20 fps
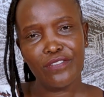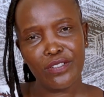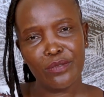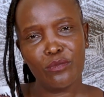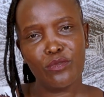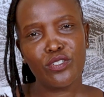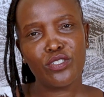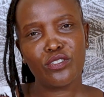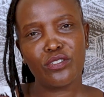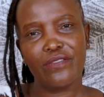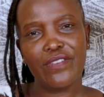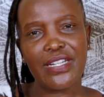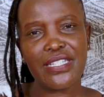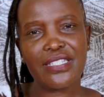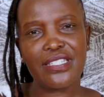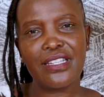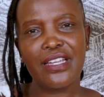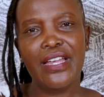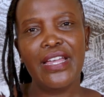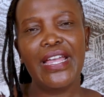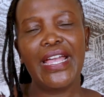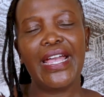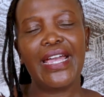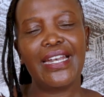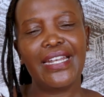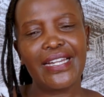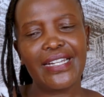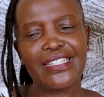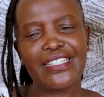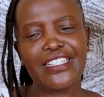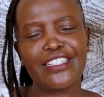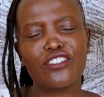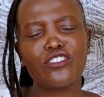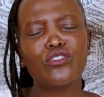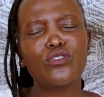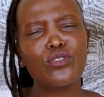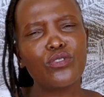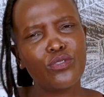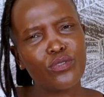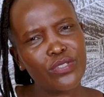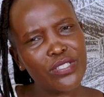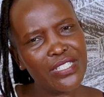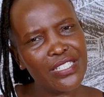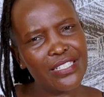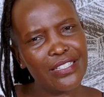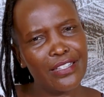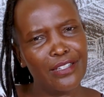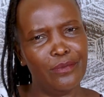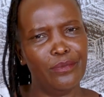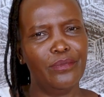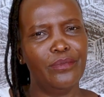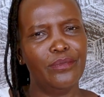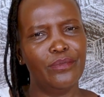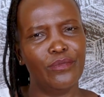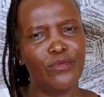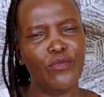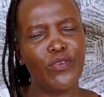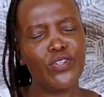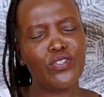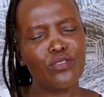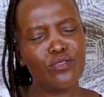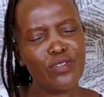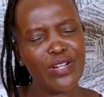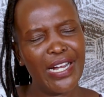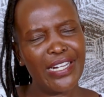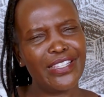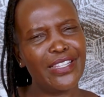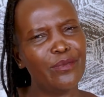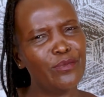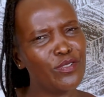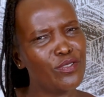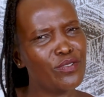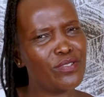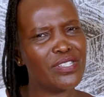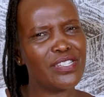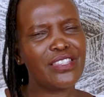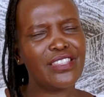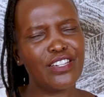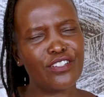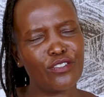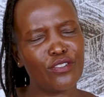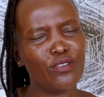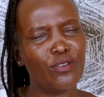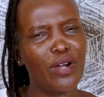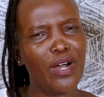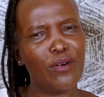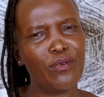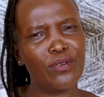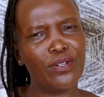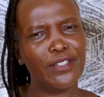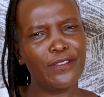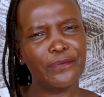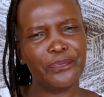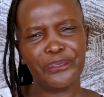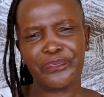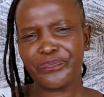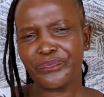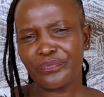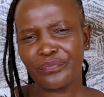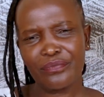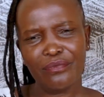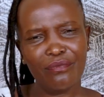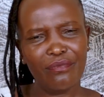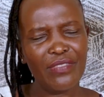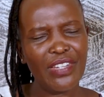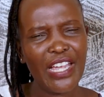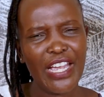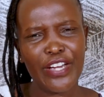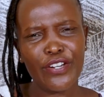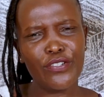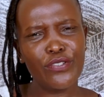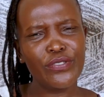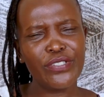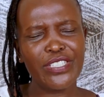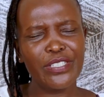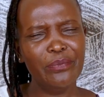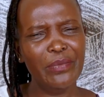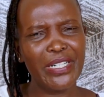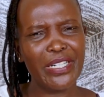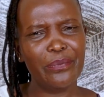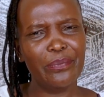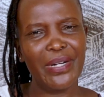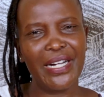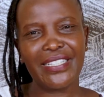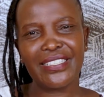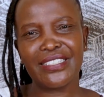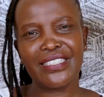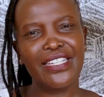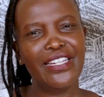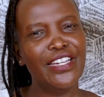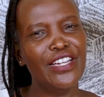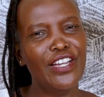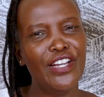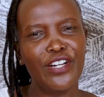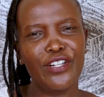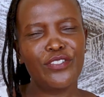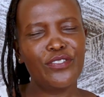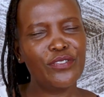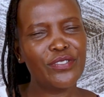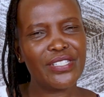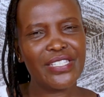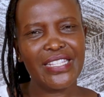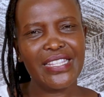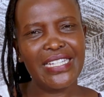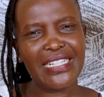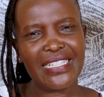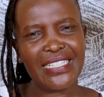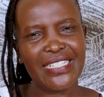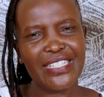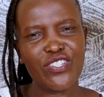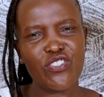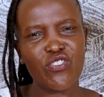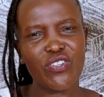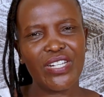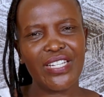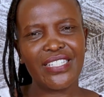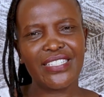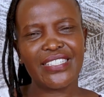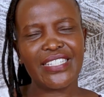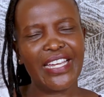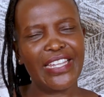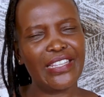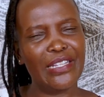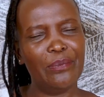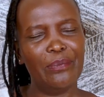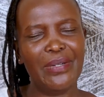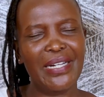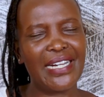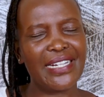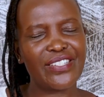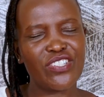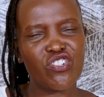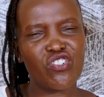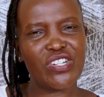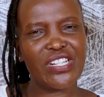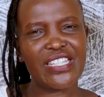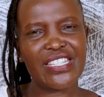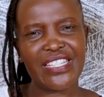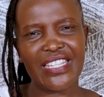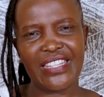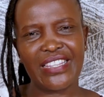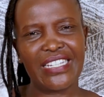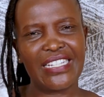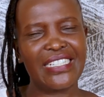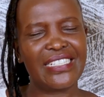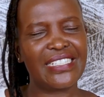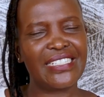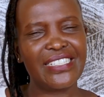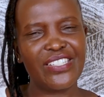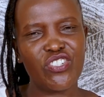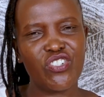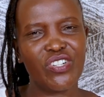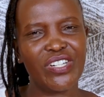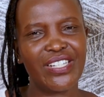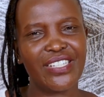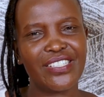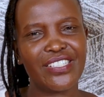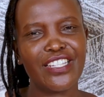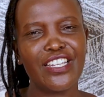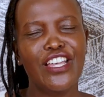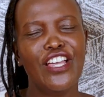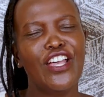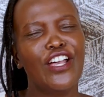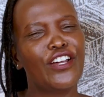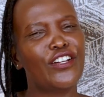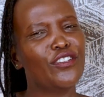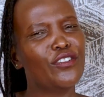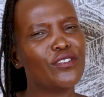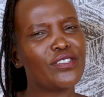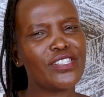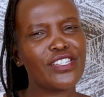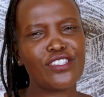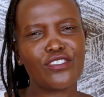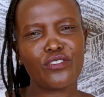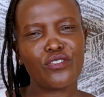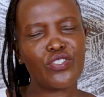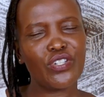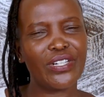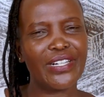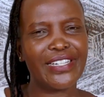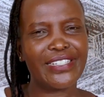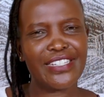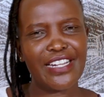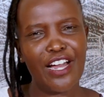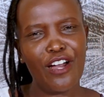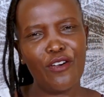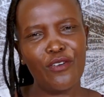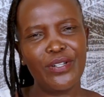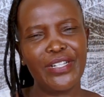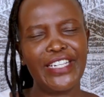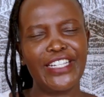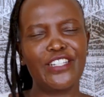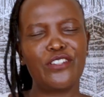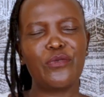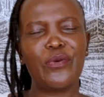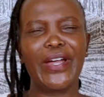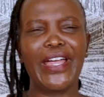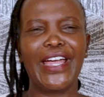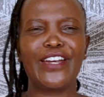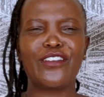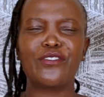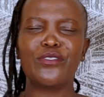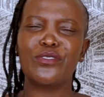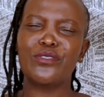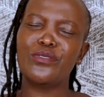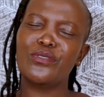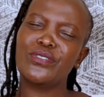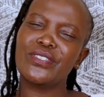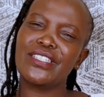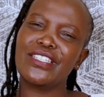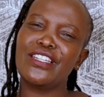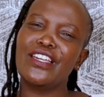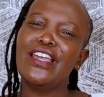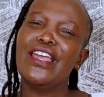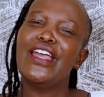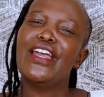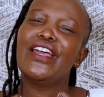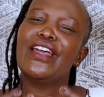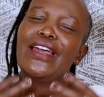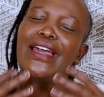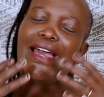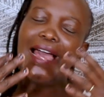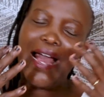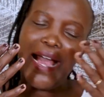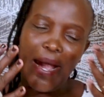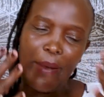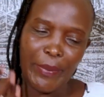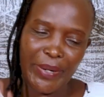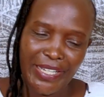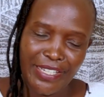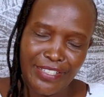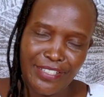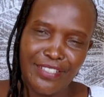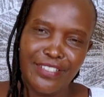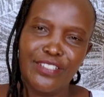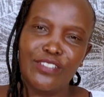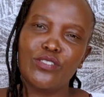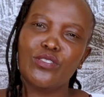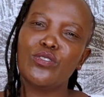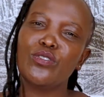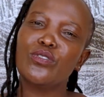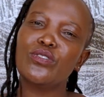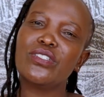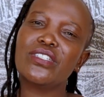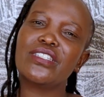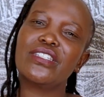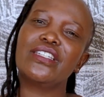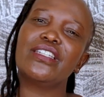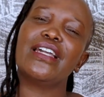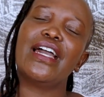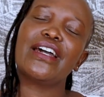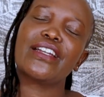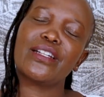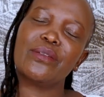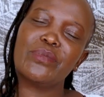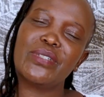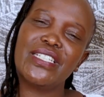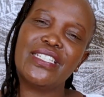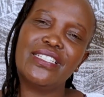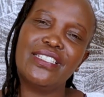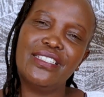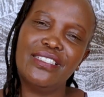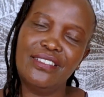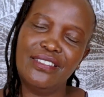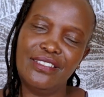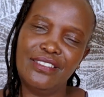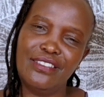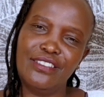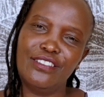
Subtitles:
most of us elected, do you see them? When you look at them, do you see the royal owl? Do you see money bags? Do you see the red strings and the black strings and the green strings? Do you see socialite owl anywhere? Do you see, do you see a Ramtidi?